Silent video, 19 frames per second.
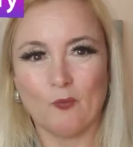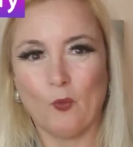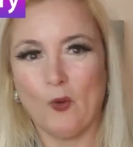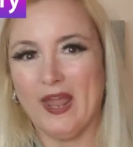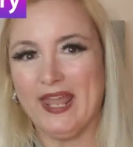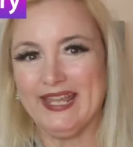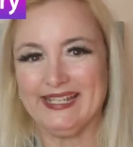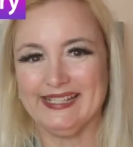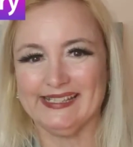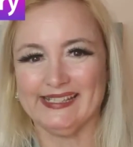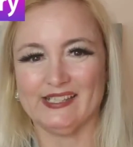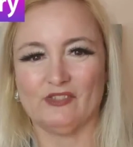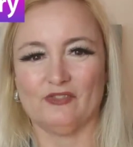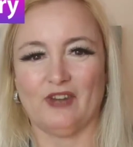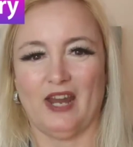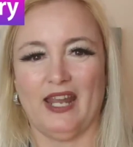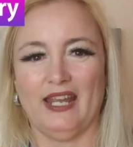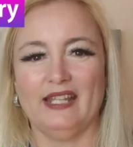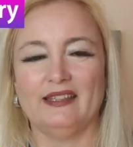
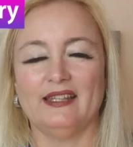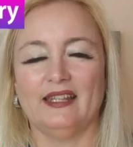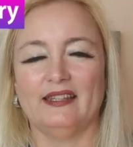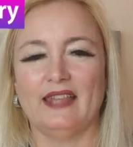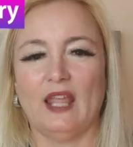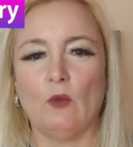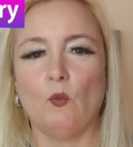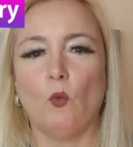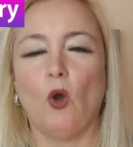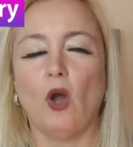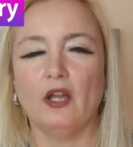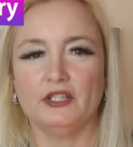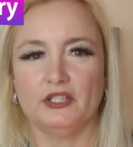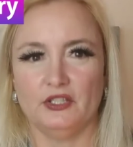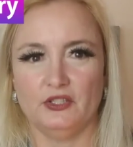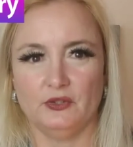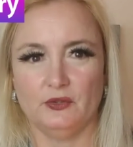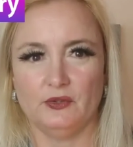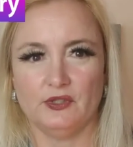ways, right? That they want
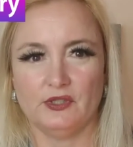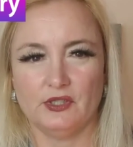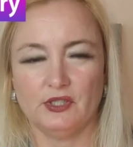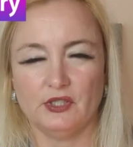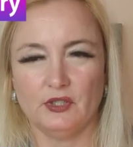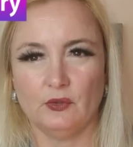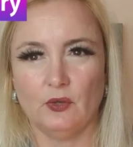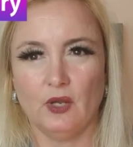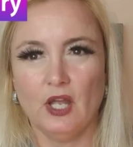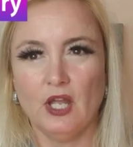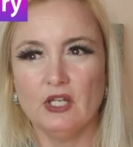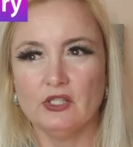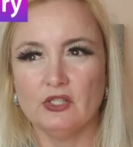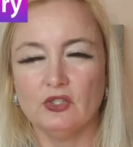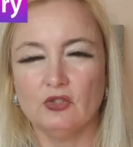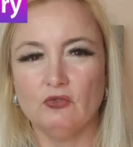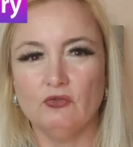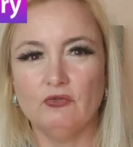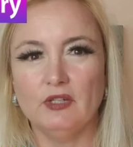you
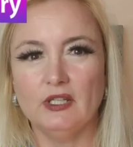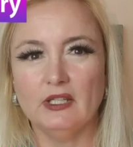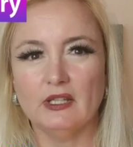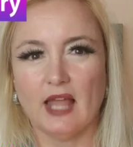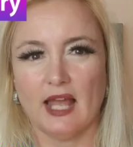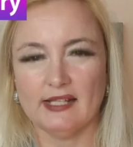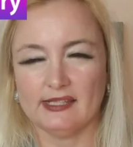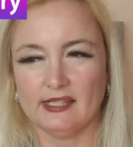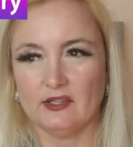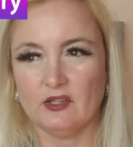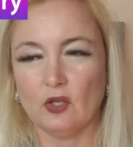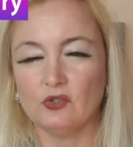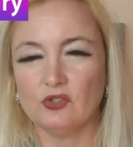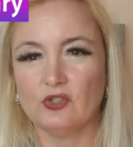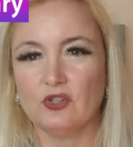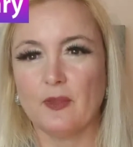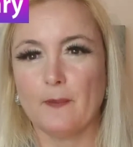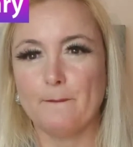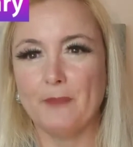to realize that
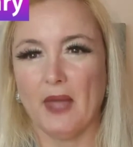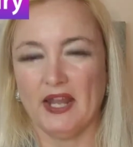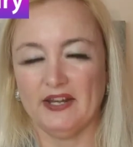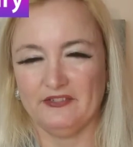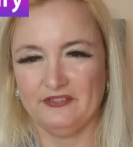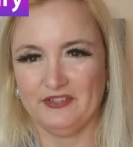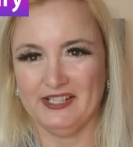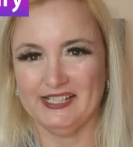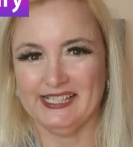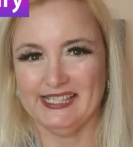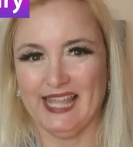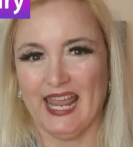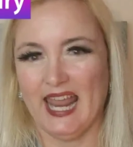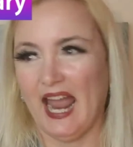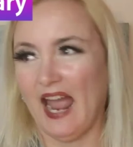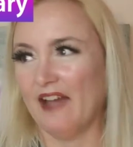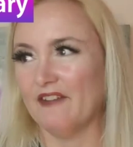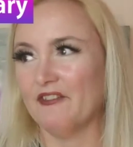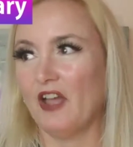those are the benefits they
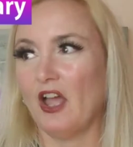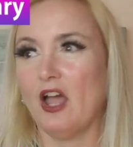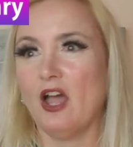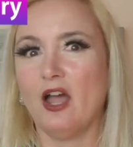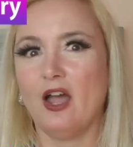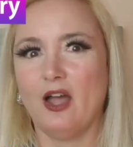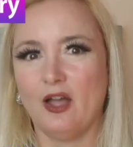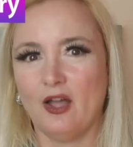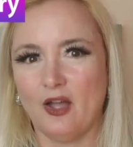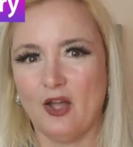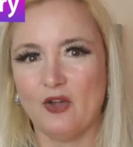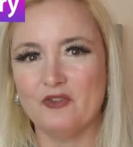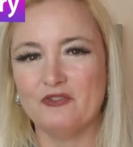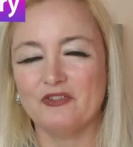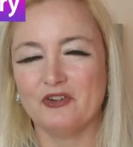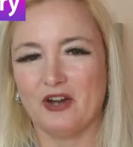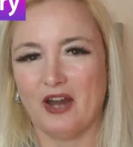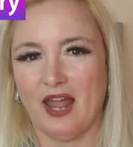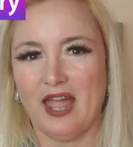have
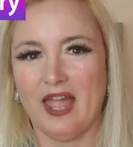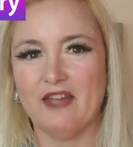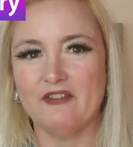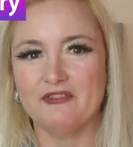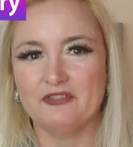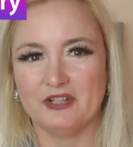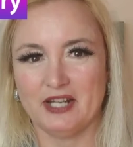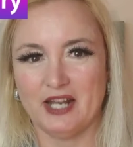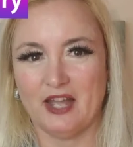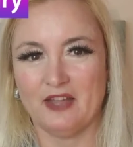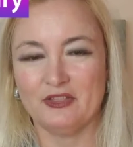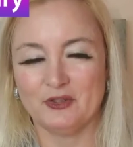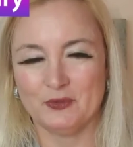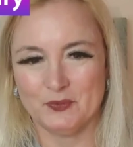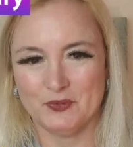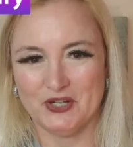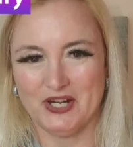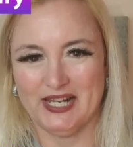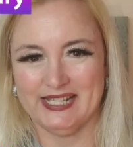over every
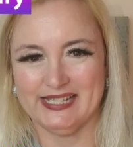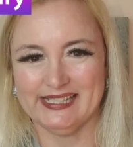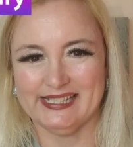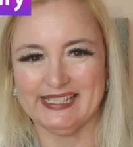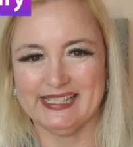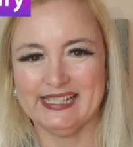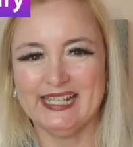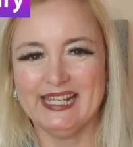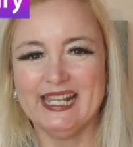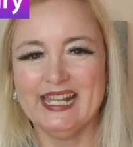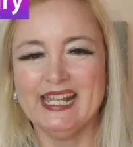other brand.